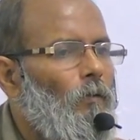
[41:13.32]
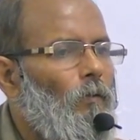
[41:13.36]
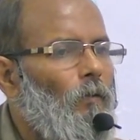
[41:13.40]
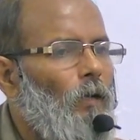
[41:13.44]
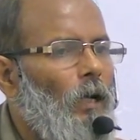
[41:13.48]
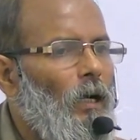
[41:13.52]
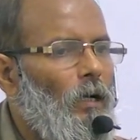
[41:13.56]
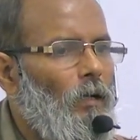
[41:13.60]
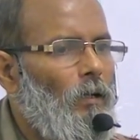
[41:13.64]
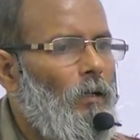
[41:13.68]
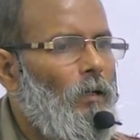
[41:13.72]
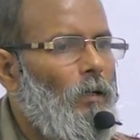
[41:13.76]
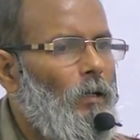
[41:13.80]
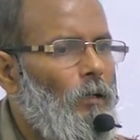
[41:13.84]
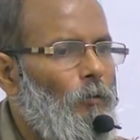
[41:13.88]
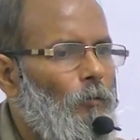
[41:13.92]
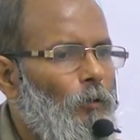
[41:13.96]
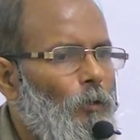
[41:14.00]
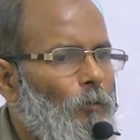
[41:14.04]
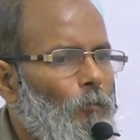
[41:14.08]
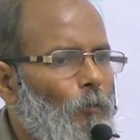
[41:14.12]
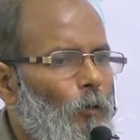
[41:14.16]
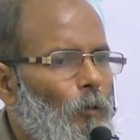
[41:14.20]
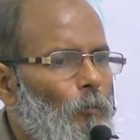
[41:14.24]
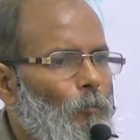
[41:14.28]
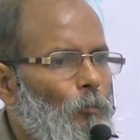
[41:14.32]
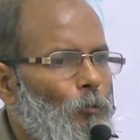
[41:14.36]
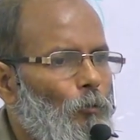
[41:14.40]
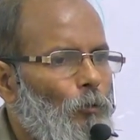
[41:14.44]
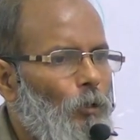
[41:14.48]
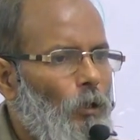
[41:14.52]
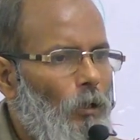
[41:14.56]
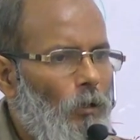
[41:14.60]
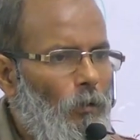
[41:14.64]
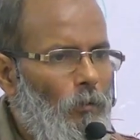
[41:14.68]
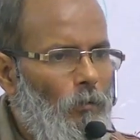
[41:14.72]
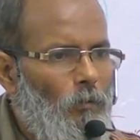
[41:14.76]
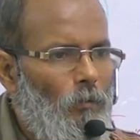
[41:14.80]
lateral cuneiform to
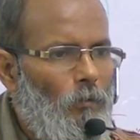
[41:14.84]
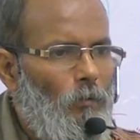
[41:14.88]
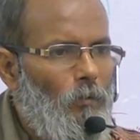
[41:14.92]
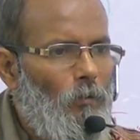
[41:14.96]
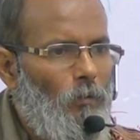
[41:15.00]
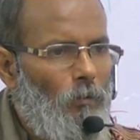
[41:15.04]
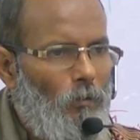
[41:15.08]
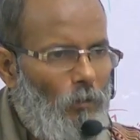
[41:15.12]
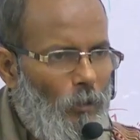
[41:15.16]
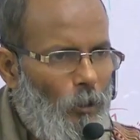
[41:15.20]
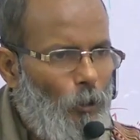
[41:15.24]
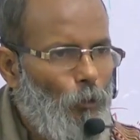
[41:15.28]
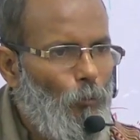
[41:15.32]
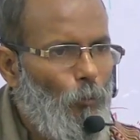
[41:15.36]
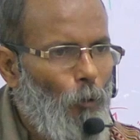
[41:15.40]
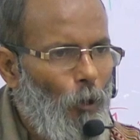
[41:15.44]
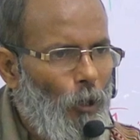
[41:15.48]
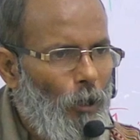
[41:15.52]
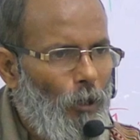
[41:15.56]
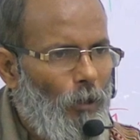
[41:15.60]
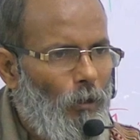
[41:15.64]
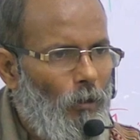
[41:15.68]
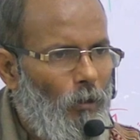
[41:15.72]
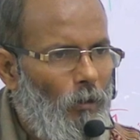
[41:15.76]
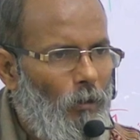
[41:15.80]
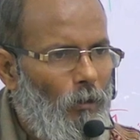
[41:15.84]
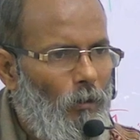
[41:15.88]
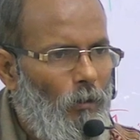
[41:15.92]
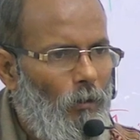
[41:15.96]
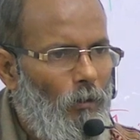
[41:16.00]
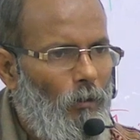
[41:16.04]
the cuboid.